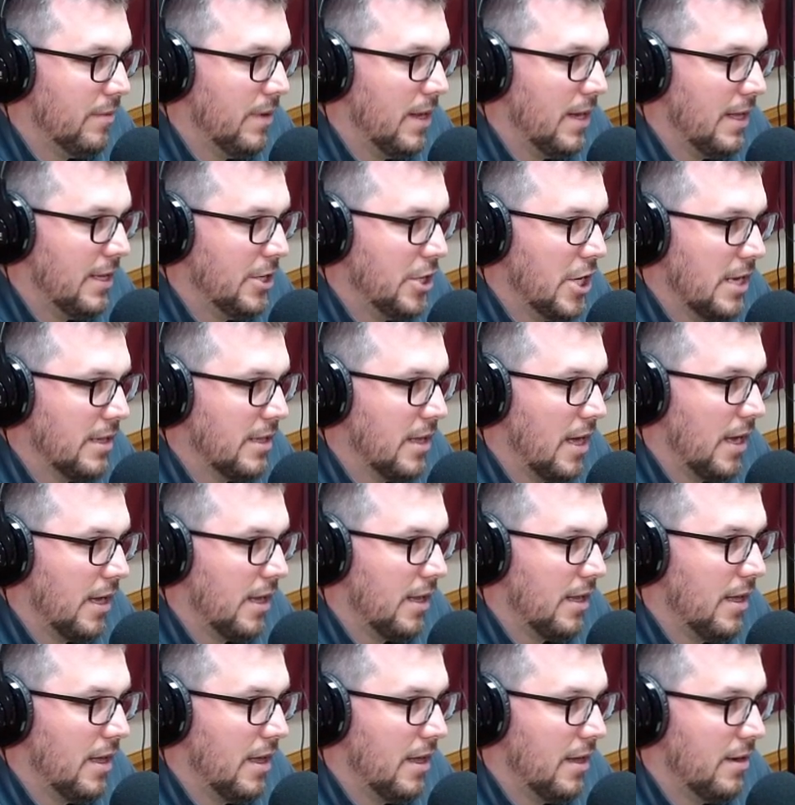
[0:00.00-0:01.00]
any chance I can
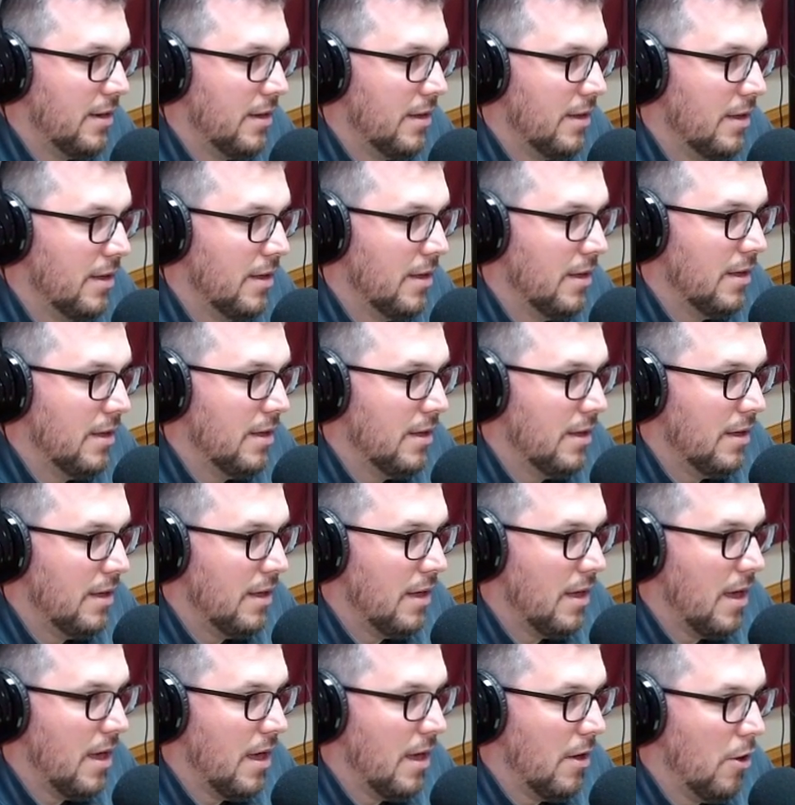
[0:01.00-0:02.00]
get,
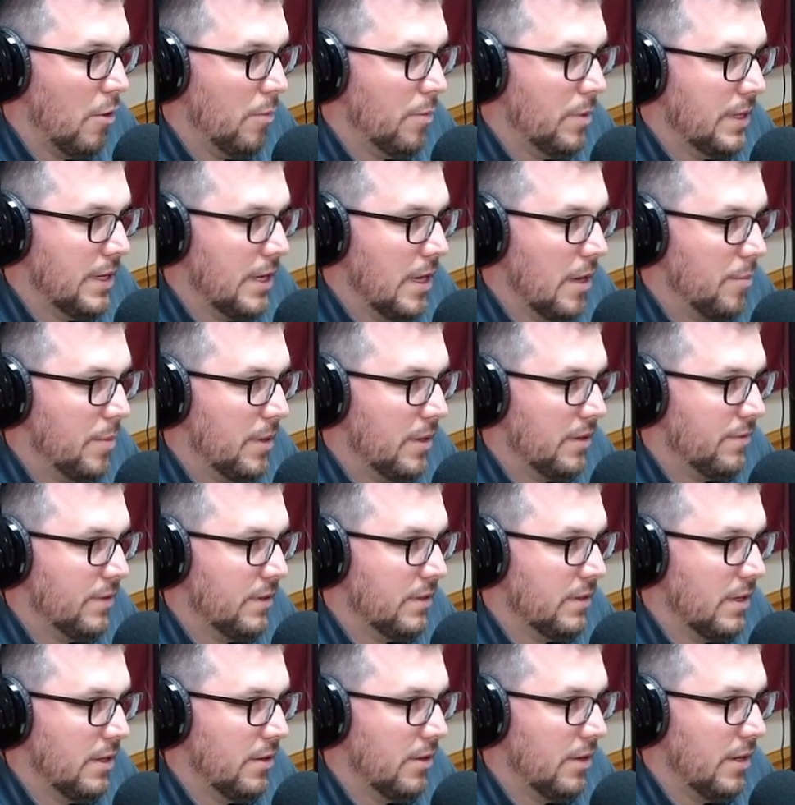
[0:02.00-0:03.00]
opening up his
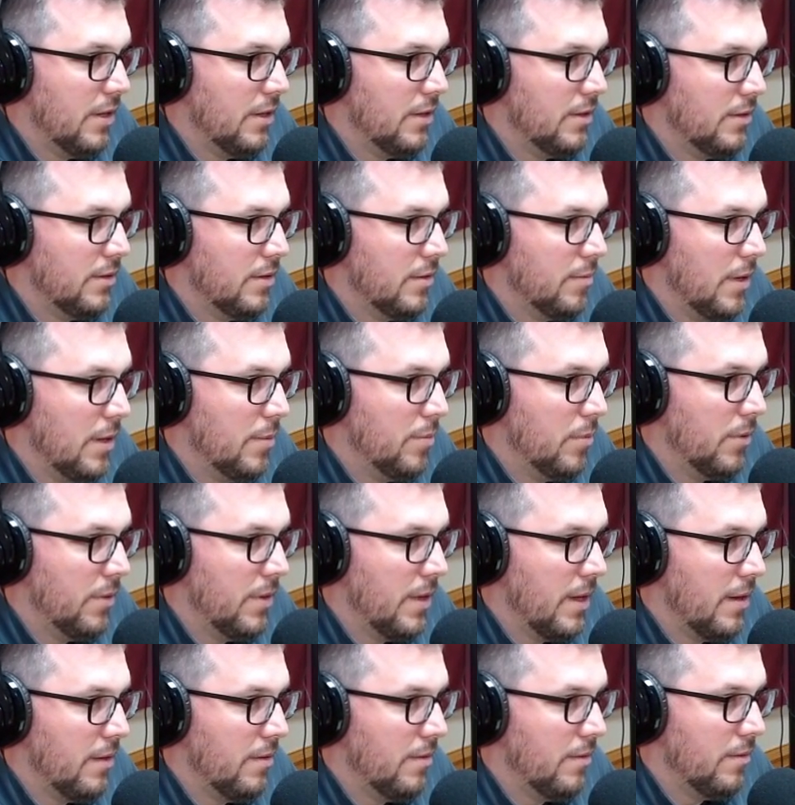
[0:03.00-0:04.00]
facilities to people
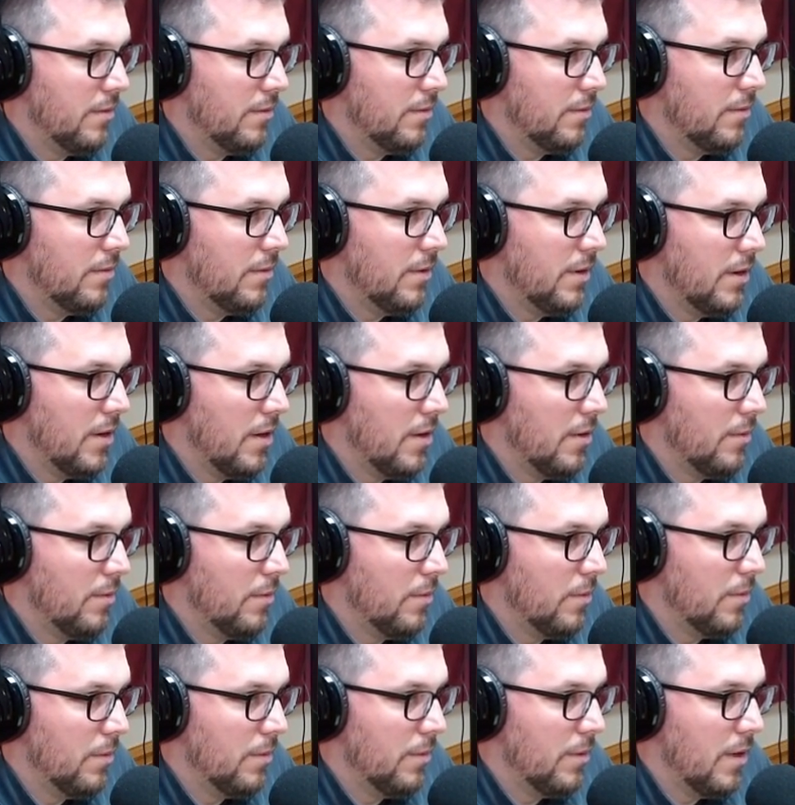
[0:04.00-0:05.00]
that,
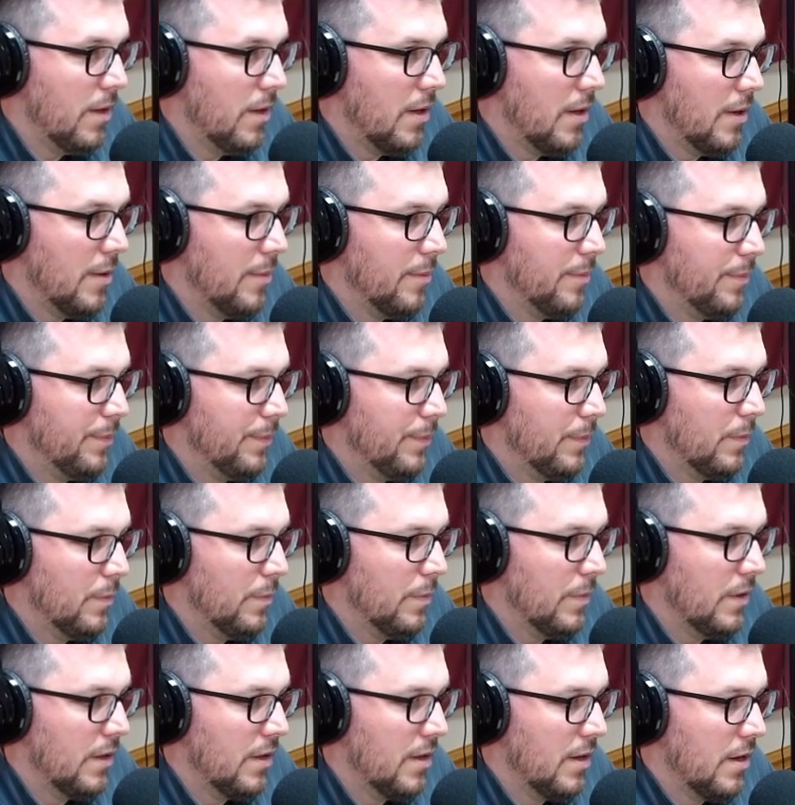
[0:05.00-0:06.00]

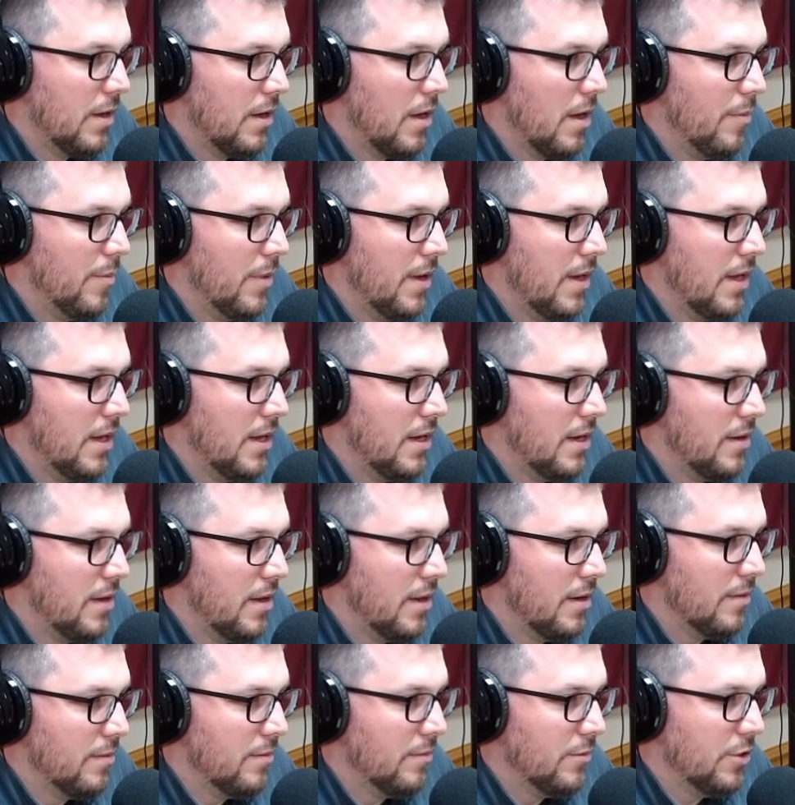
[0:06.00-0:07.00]
can can come in
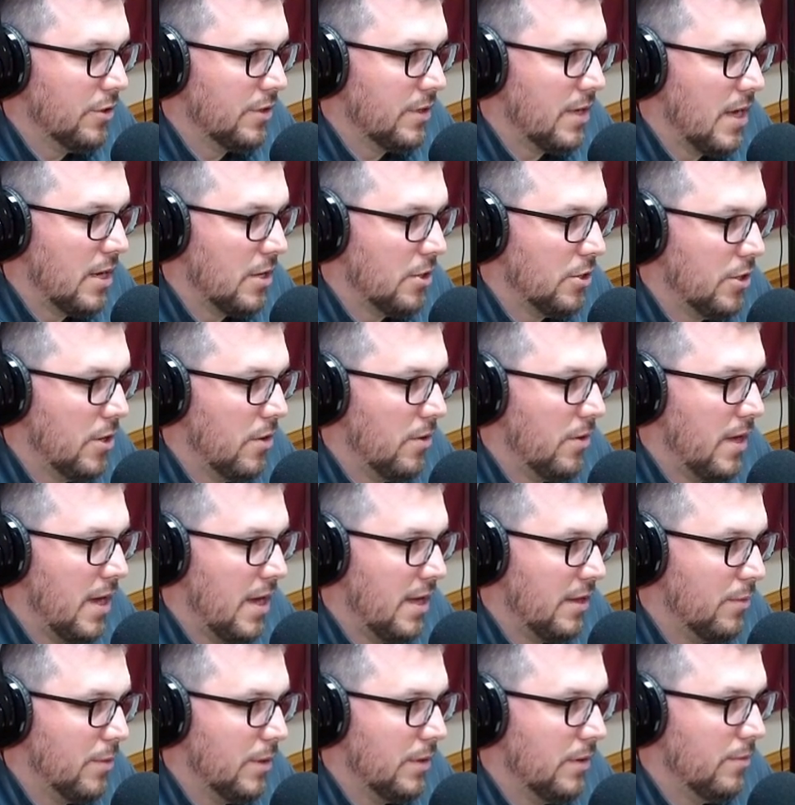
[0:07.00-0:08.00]
and just kind of
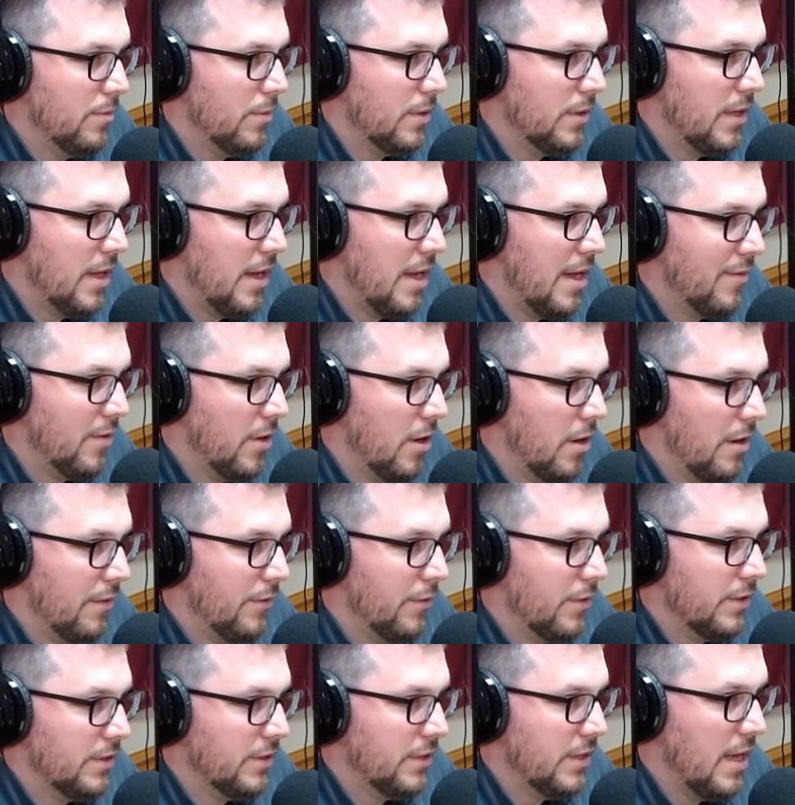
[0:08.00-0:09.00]
showcase what they have to offer
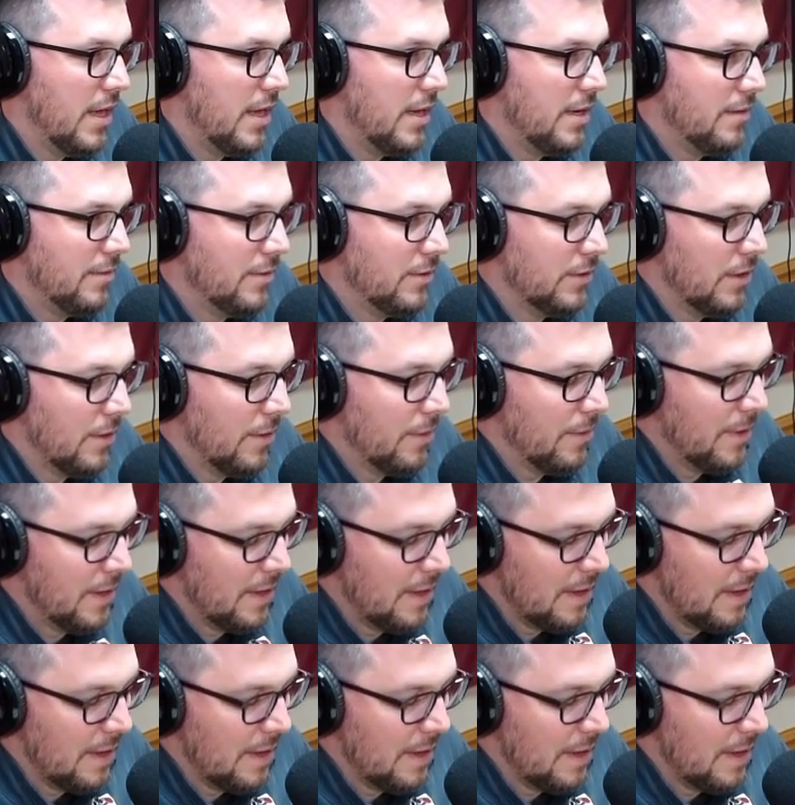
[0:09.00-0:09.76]
at state. So